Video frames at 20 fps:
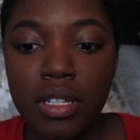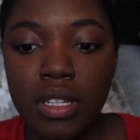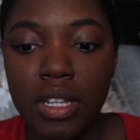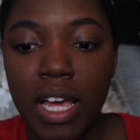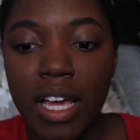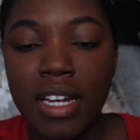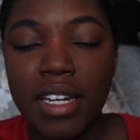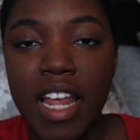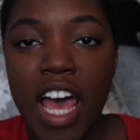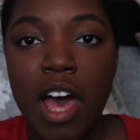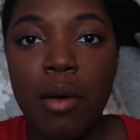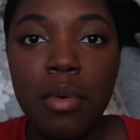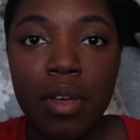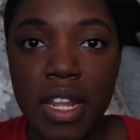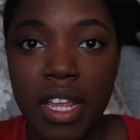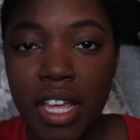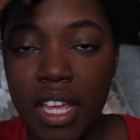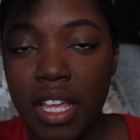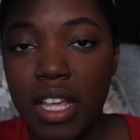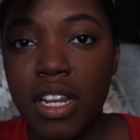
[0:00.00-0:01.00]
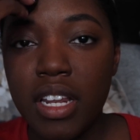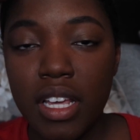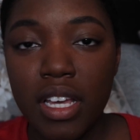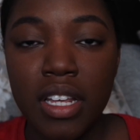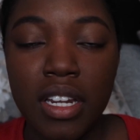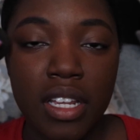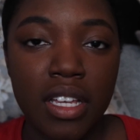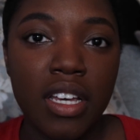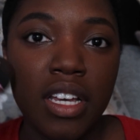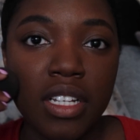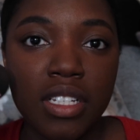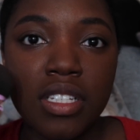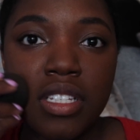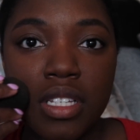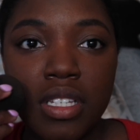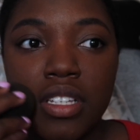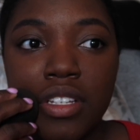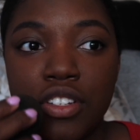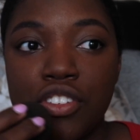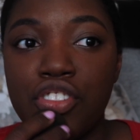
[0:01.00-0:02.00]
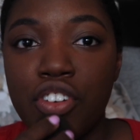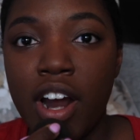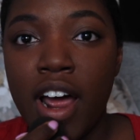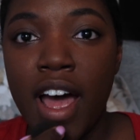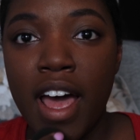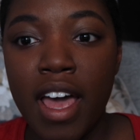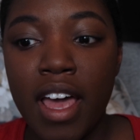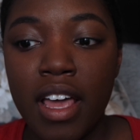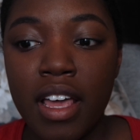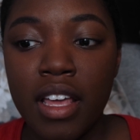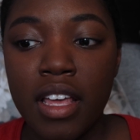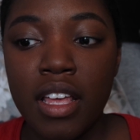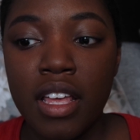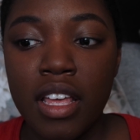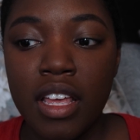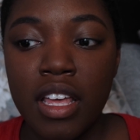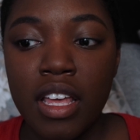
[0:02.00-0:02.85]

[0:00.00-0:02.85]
like dab it in and it gets dry,